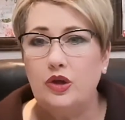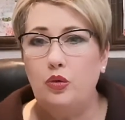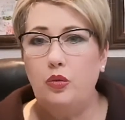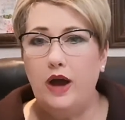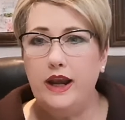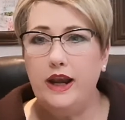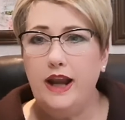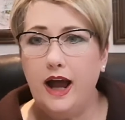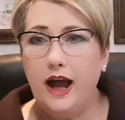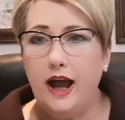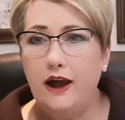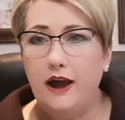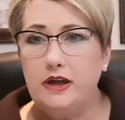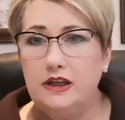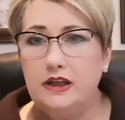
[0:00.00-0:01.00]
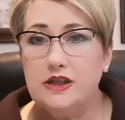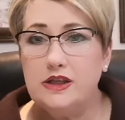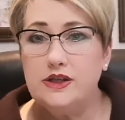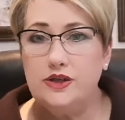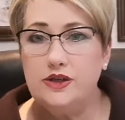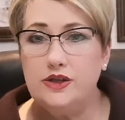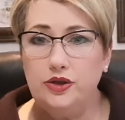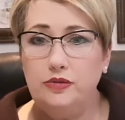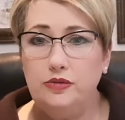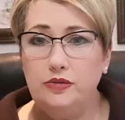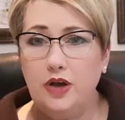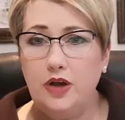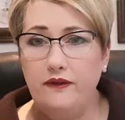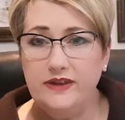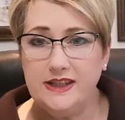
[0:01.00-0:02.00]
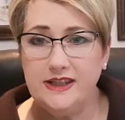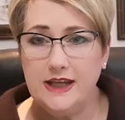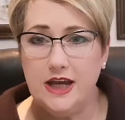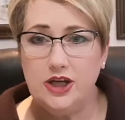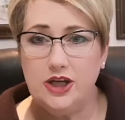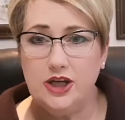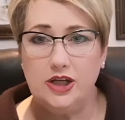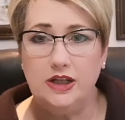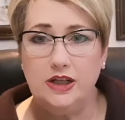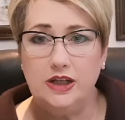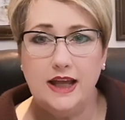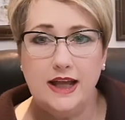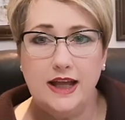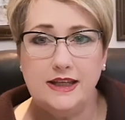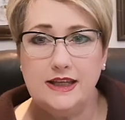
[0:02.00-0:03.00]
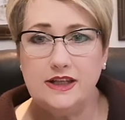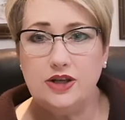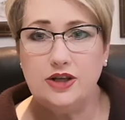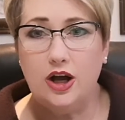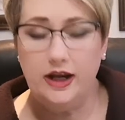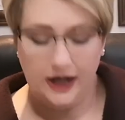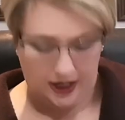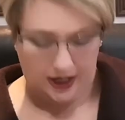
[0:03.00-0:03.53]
1-hour Zoom conversation that has gone